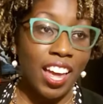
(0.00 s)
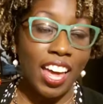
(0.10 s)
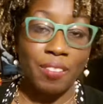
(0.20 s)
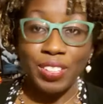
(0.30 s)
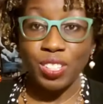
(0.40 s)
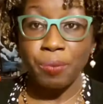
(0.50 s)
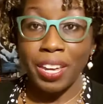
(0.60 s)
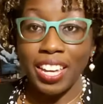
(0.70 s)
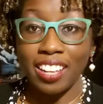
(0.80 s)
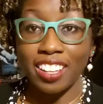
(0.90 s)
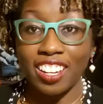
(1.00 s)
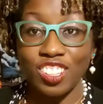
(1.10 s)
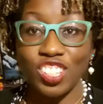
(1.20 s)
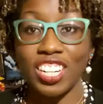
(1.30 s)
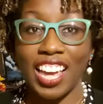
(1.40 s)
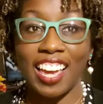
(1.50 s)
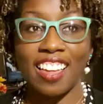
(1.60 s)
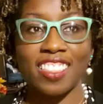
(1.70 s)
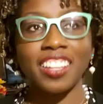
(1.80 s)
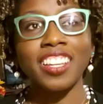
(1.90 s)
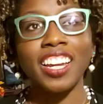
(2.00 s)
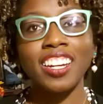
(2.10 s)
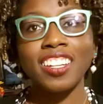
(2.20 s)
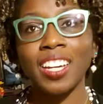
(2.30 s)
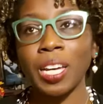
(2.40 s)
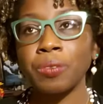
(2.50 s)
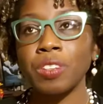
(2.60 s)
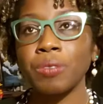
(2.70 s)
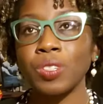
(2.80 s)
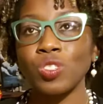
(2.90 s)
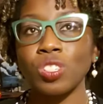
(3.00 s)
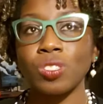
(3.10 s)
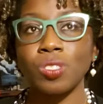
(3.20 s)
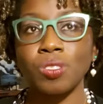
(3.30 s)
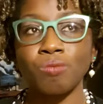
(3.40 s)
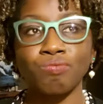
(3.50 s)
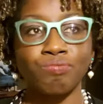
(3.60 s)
I went to the bank at lunch, and the lady that helped me was just,